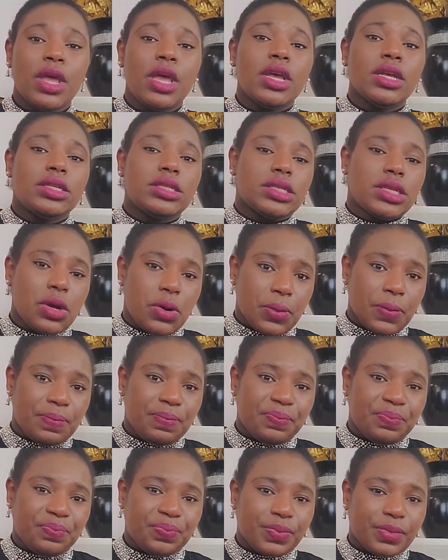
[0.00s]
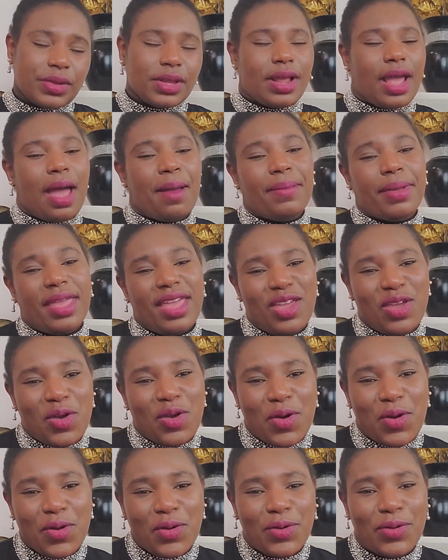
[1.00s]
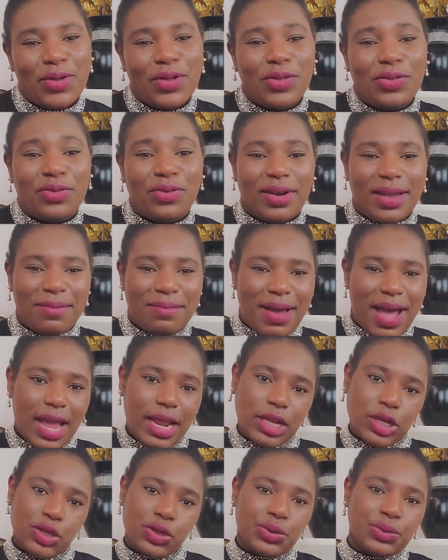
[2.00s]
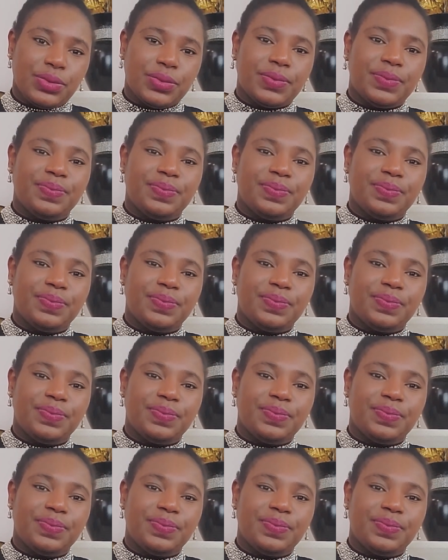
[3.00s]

So, I'm here to remind you